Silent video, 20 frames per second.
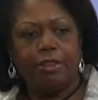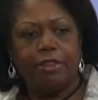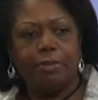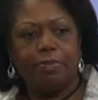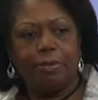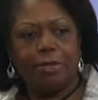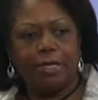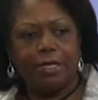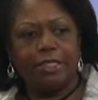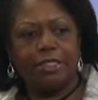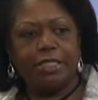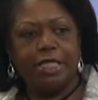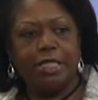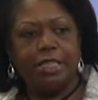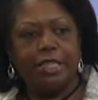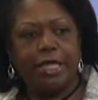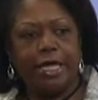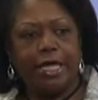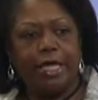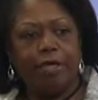the place
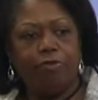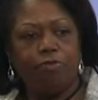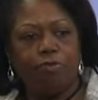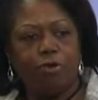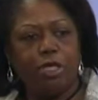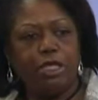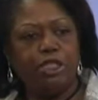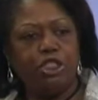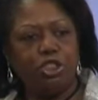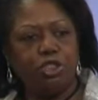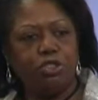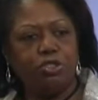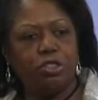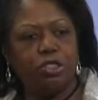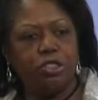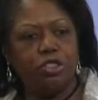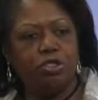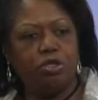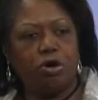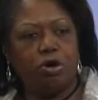that they really
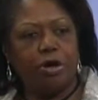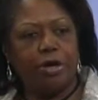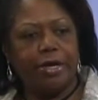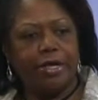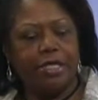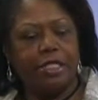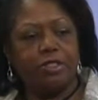should start